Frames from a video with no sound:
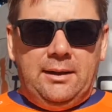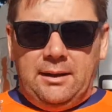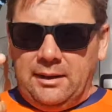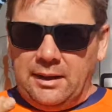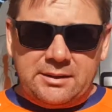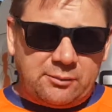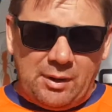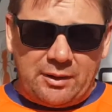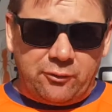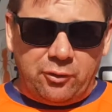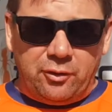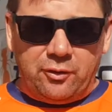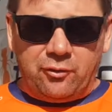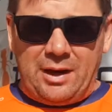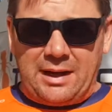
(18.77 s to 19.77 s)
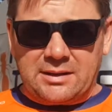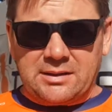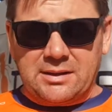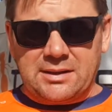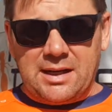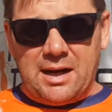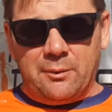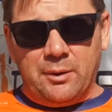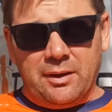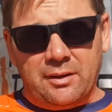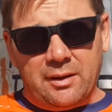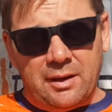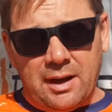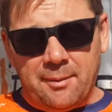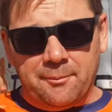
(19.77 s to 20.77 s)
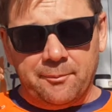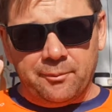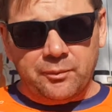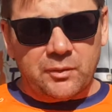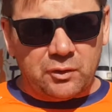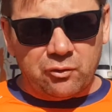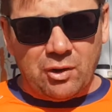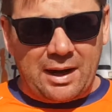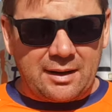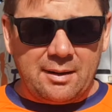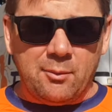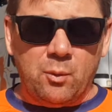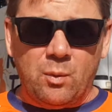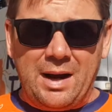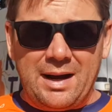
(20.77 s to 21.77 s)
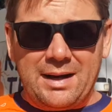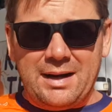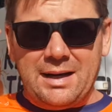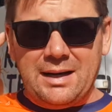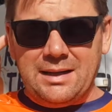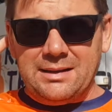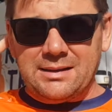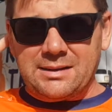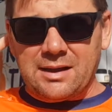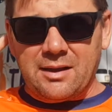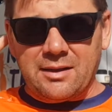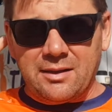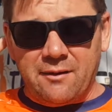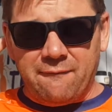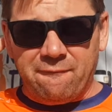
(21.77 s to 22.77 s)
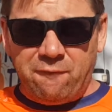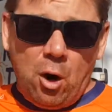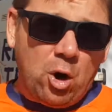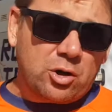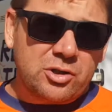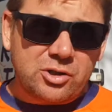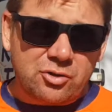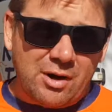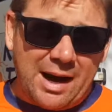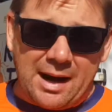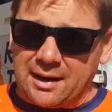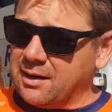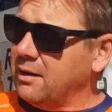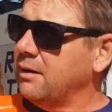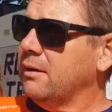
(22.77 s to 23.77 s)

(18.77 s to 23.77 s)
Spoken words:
Let's run through the tracks to start with. Track number 1 is the Fox track.